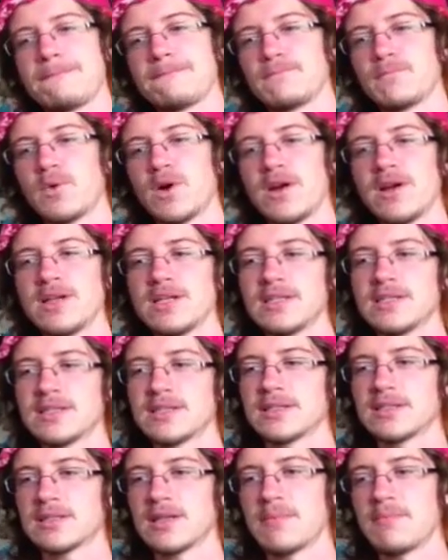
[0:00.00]

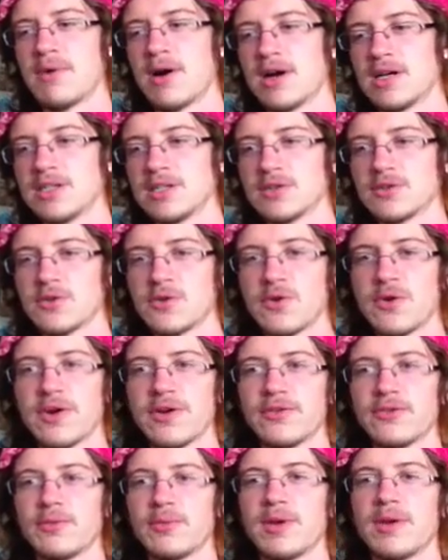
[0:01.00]
Whereas a Mars and
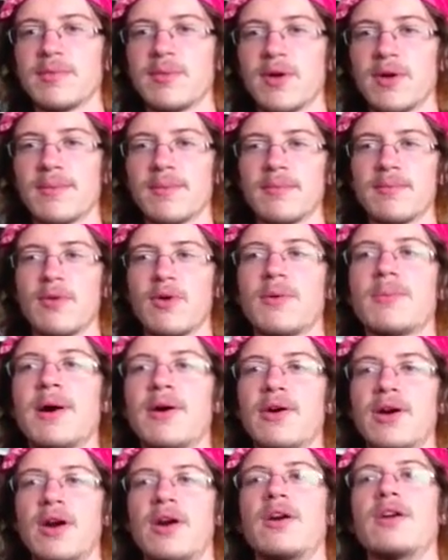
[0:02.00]
Taurus would be more, more
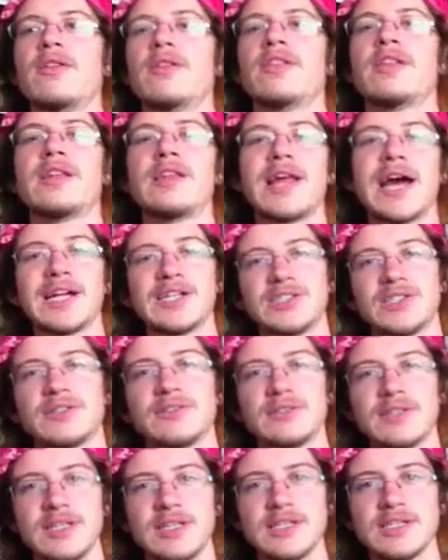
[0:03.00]
about earth and
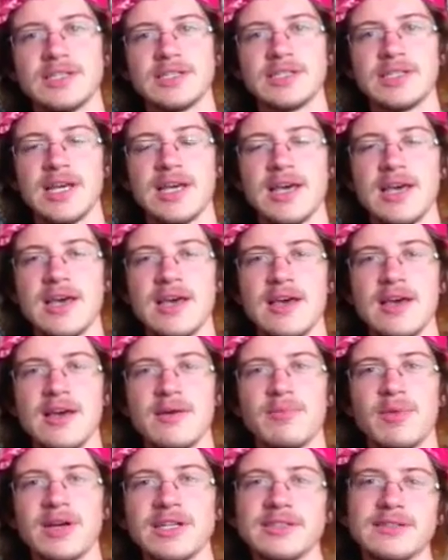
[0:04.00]
naturalness,
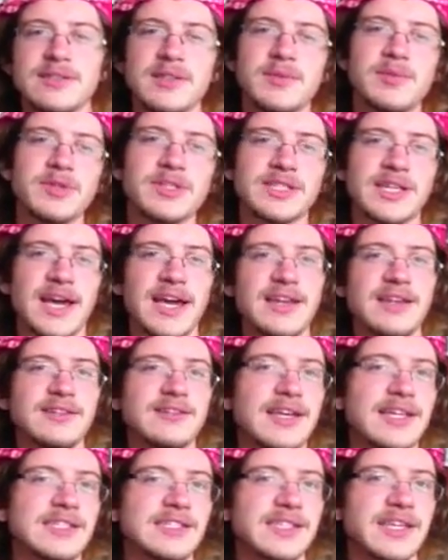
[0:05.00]
Mars and Libra kind of
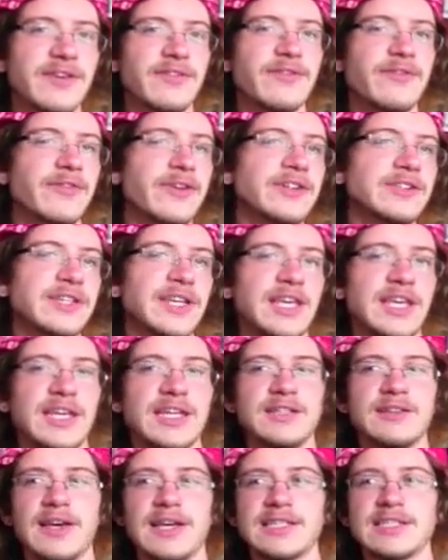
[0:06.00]
likes to get frilly
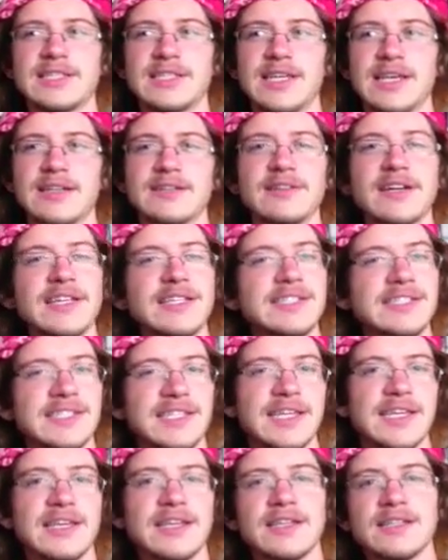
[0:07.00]
and likes to get
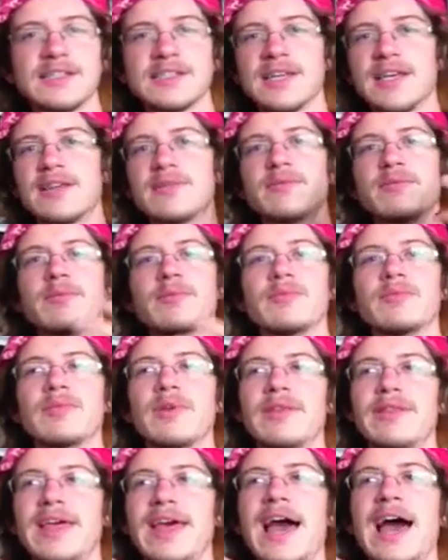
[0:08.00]
lacy, and, and
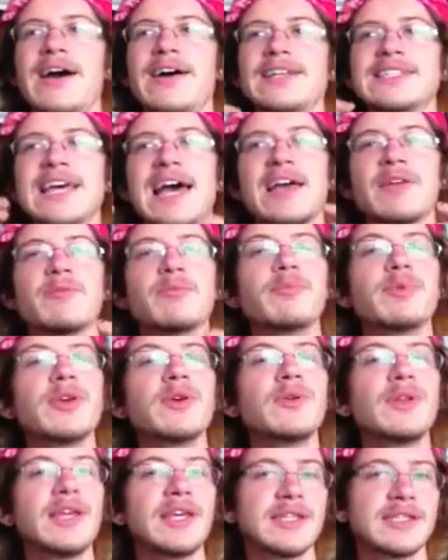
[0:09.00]
they like to add
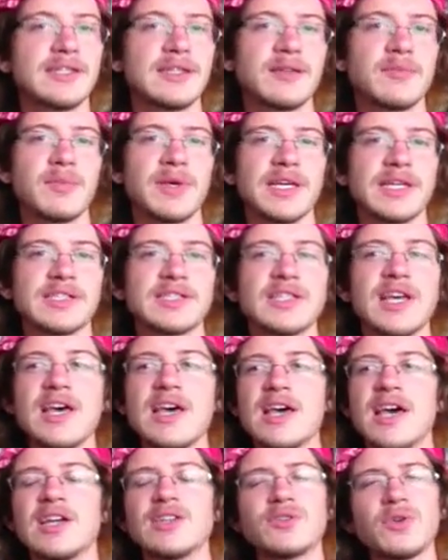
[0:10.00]
beauty into the mix.
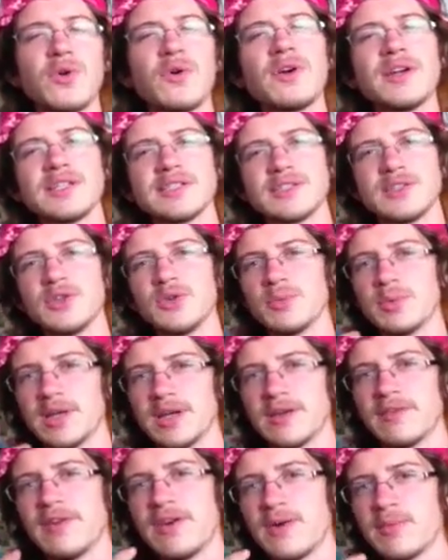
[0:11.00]
And Taurus, too, but
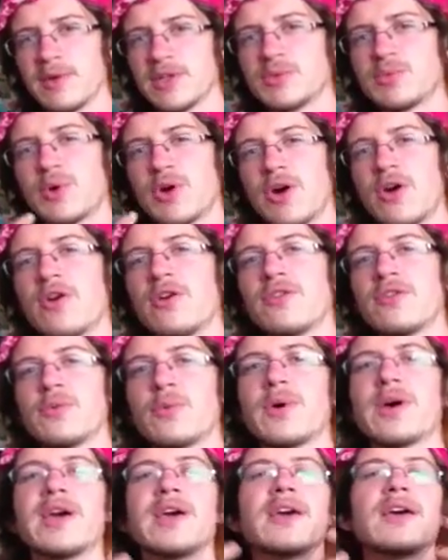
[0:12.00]
in a very much more earth
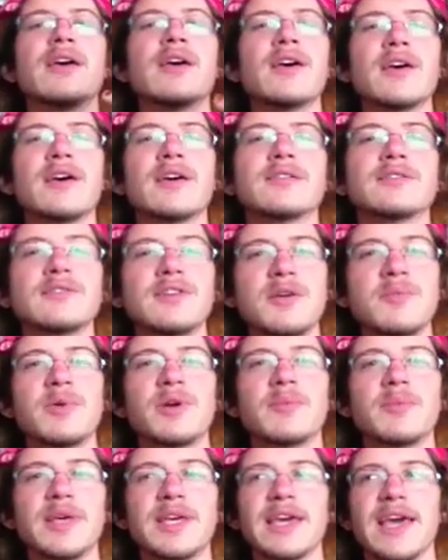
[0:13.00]
way.
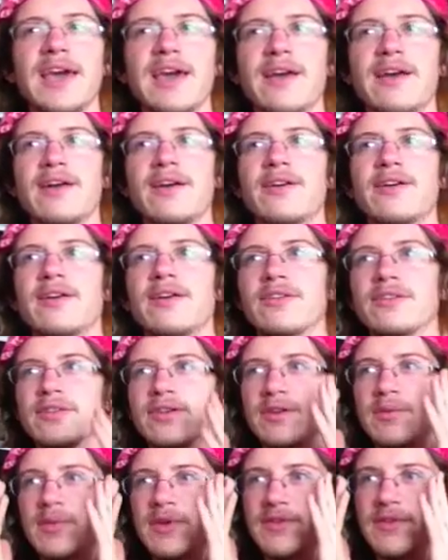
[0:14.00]
Libra, being air, is
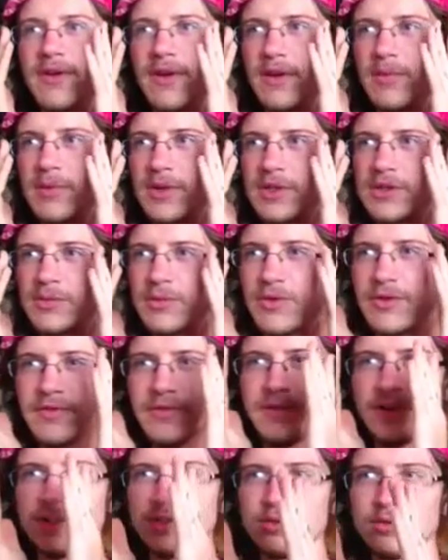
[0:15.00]
going to be very much more
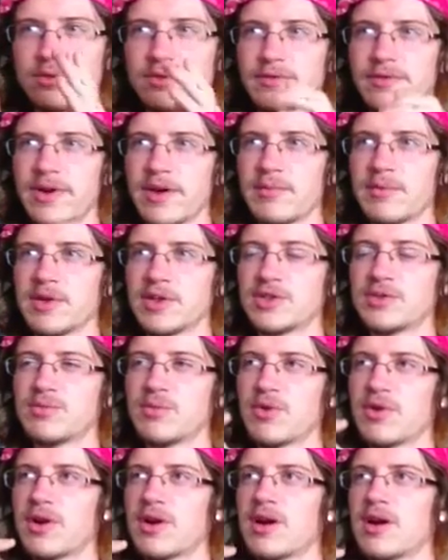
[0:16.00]
visual and very much
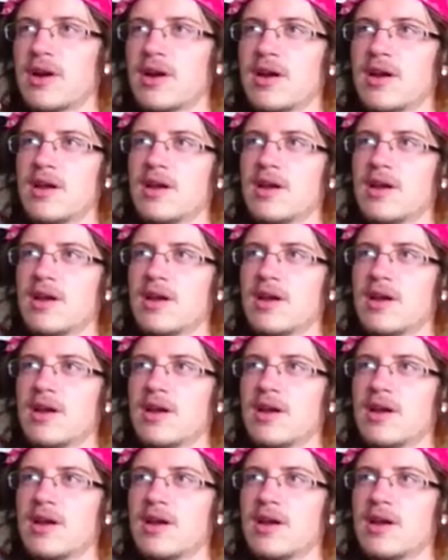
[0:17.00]
more...